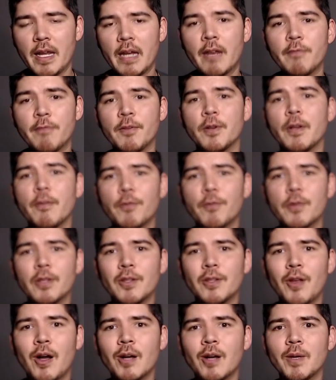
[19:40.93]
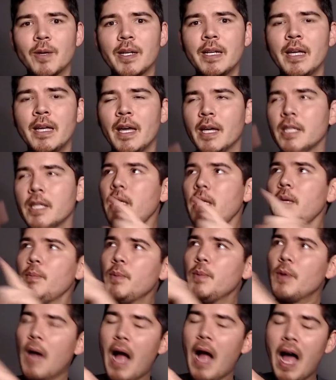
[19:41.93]
And if you're in it for the long run,
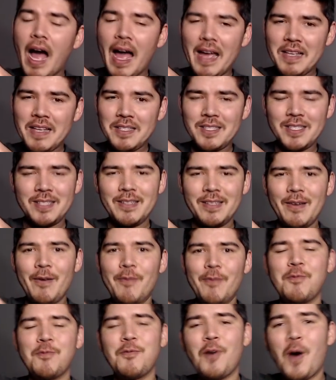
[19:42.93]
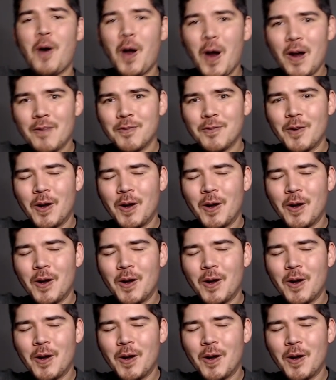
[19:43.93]
keep your eyes far,